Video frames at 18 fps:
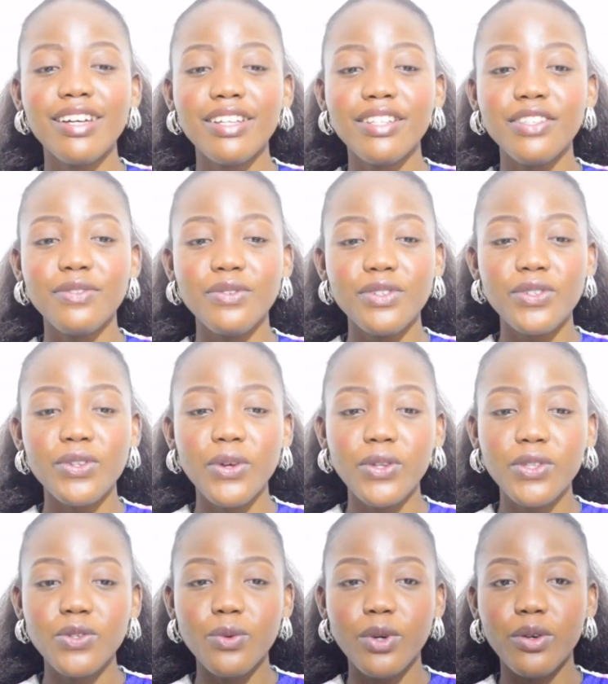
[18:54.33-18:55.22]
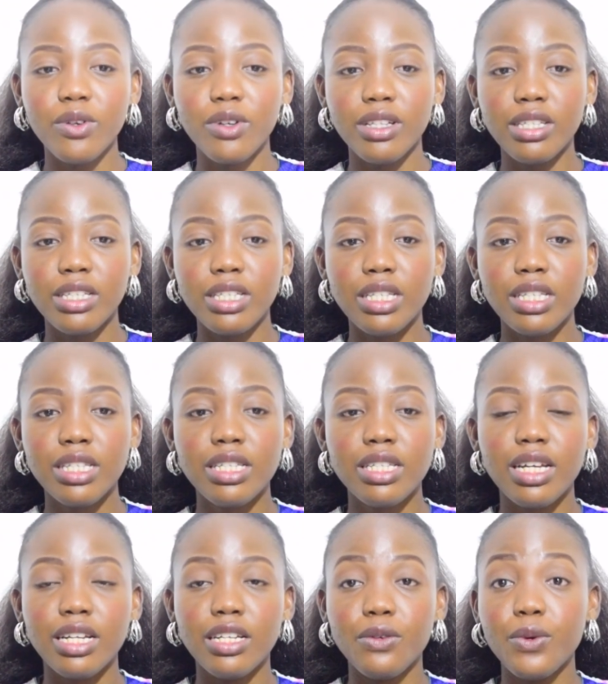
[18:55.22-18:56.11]
The results were released
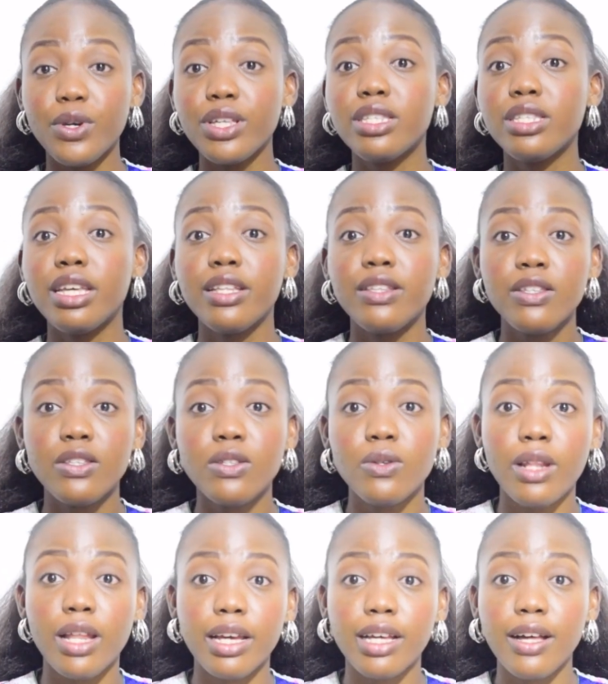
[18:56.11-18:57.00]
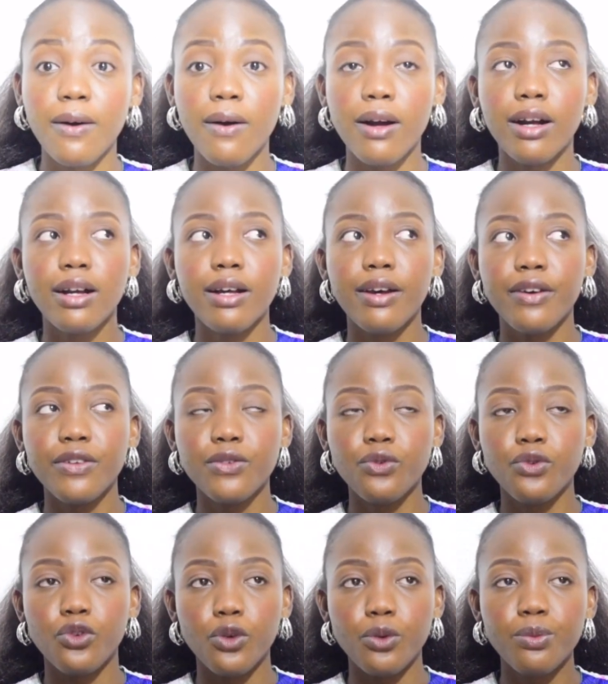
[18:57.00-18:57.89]
and they were sent to like our class
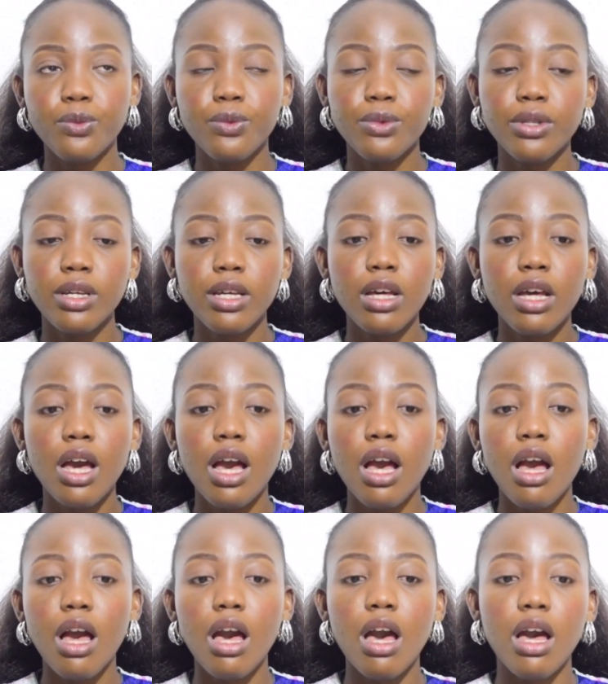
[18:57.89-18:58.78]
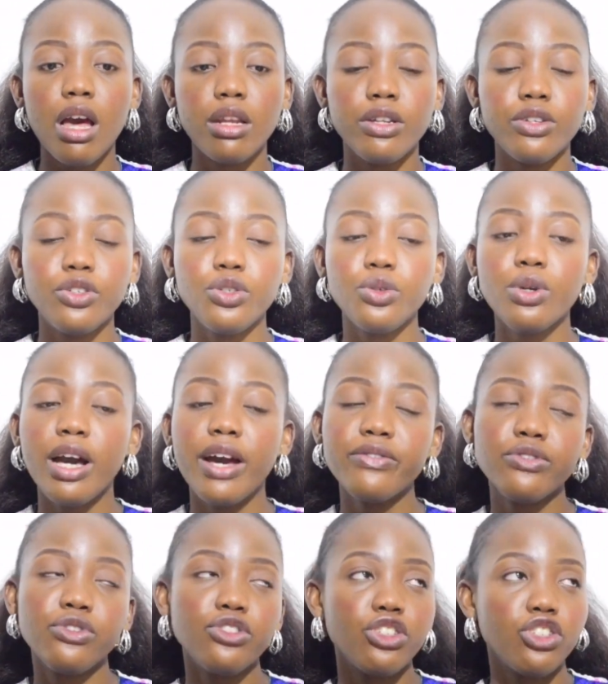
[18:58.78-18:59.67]
groups. And you
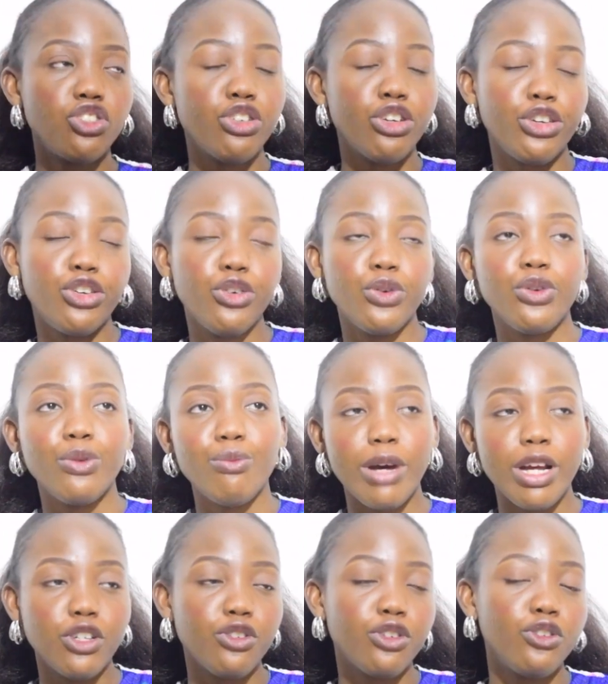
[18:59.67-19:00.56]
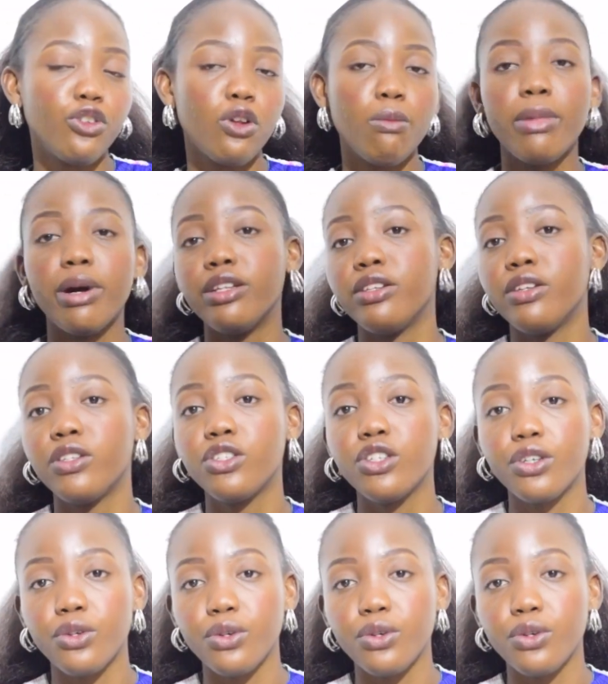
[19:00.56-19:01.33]
have to just check your matric number and then check